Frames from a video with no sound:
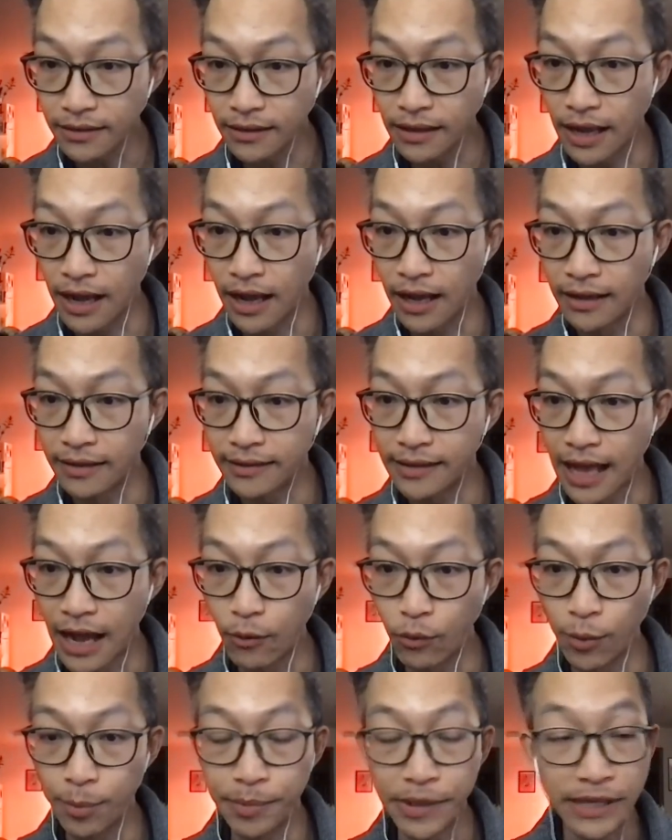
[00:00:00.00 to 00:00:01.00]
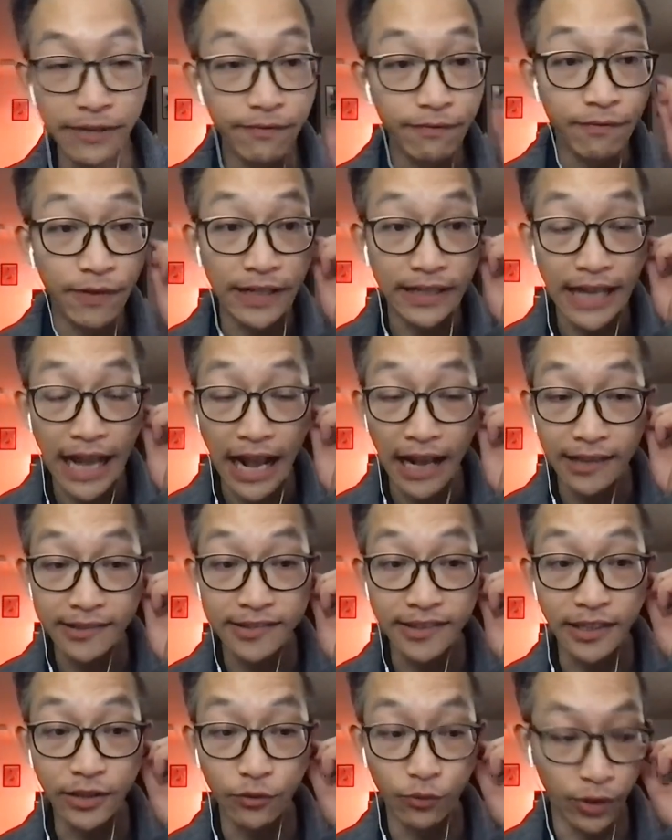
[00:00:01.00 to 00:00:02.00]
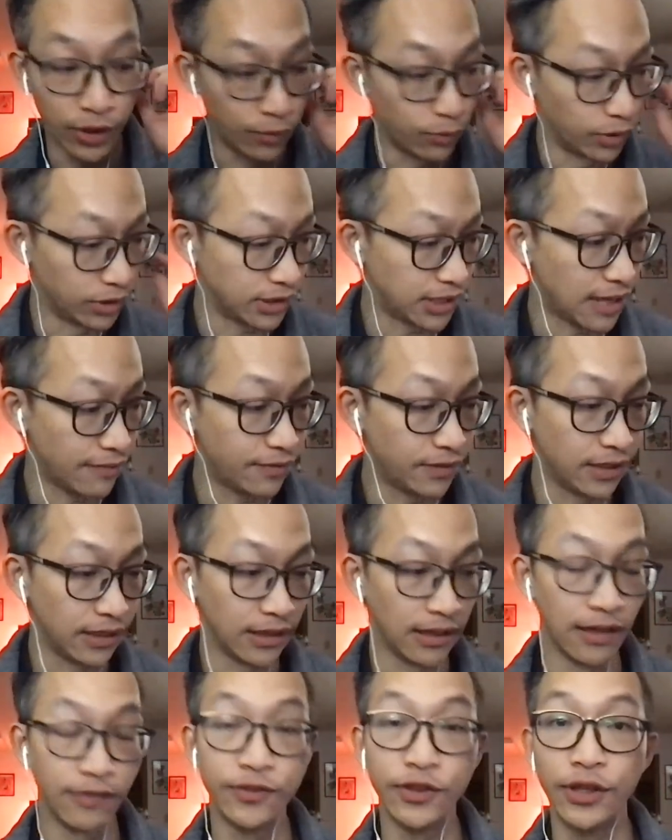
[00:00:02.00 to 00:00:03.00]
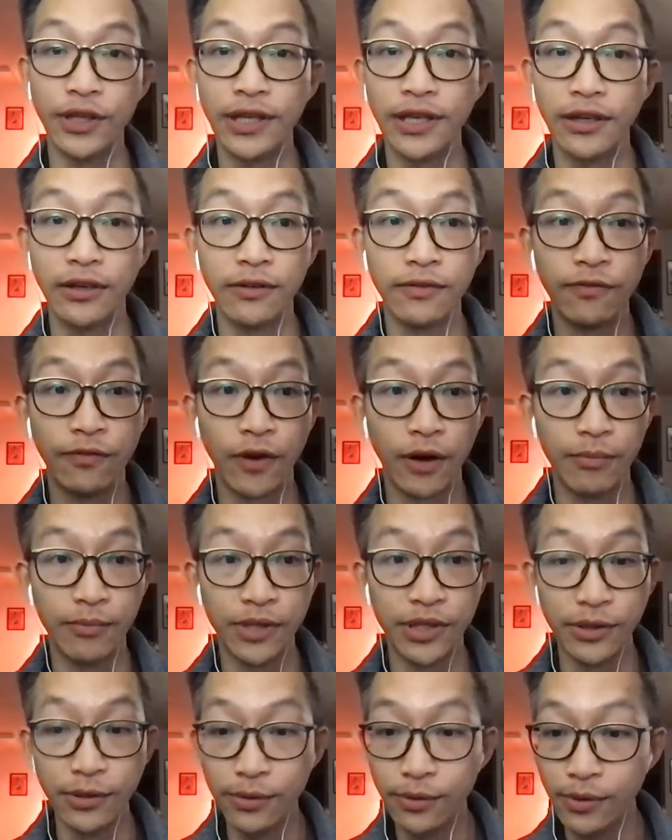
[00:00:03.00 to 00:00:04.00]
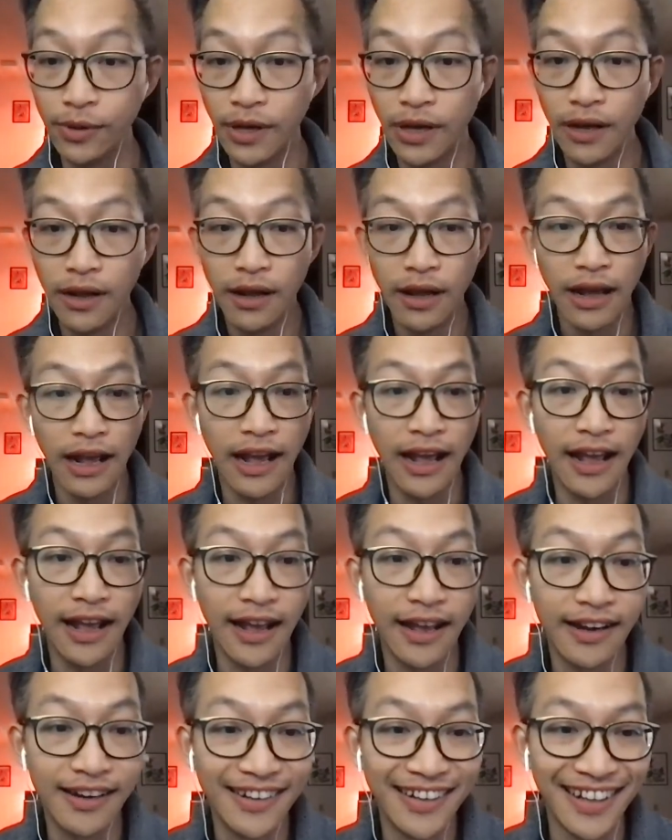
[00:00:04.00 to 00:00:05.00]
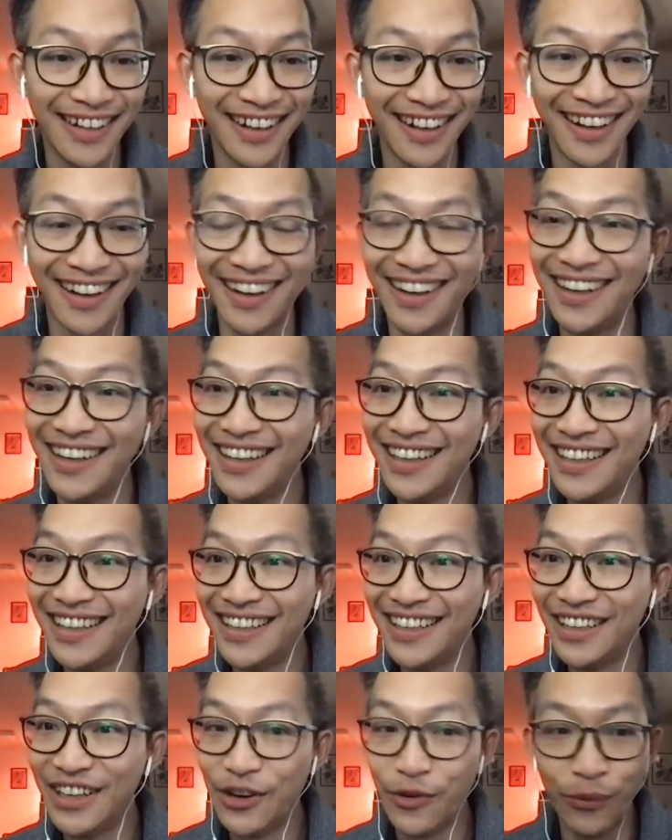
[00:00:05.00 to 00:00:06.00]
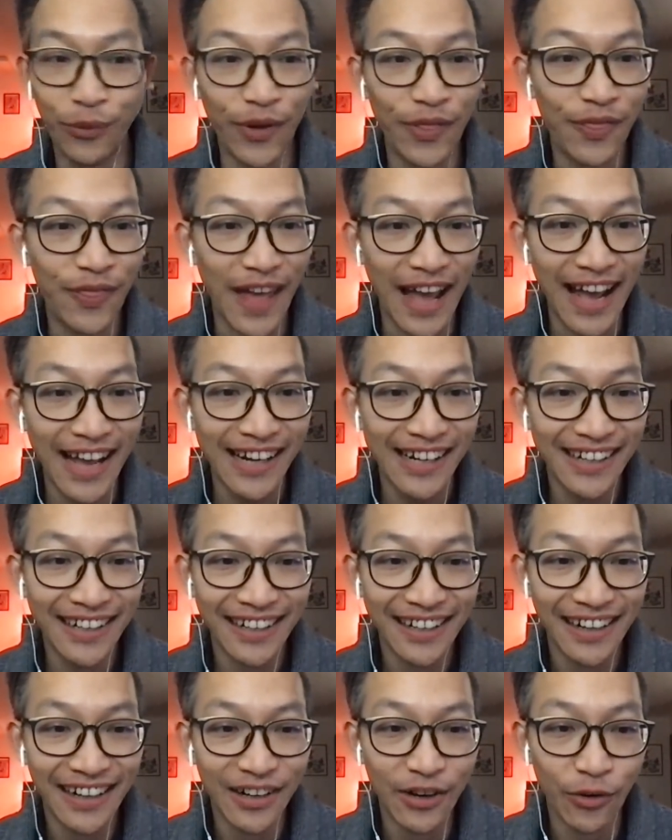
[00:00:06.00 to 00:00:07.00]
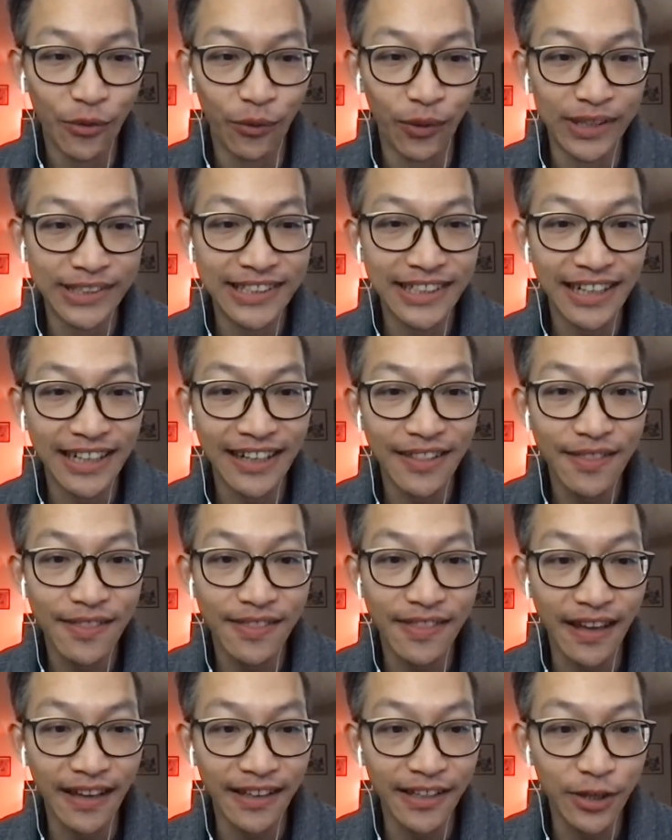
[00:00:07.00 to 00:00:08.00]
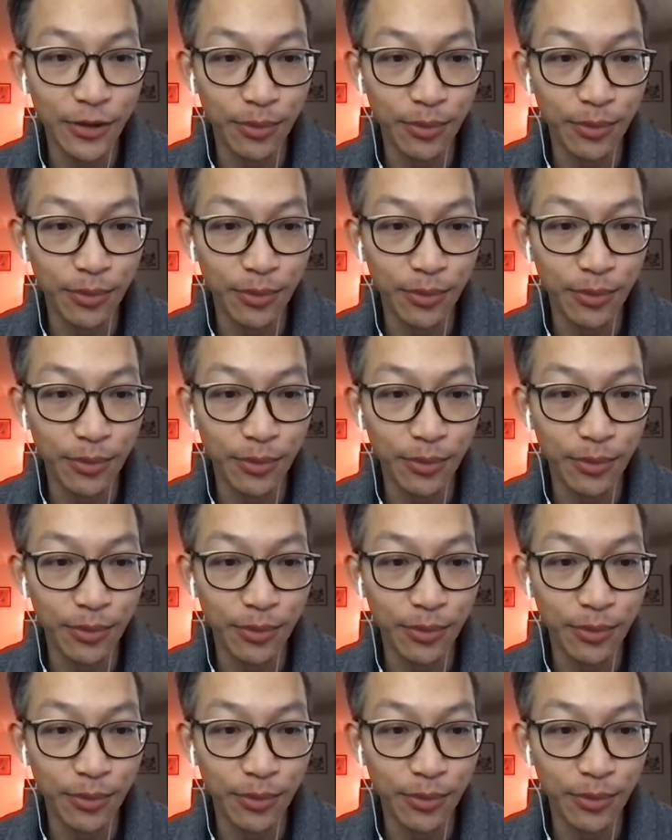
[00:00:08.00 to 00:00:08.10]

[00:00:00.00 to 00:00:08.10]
that would be fantastic. We would definitely love to hear from you. And with that, once again, thank you,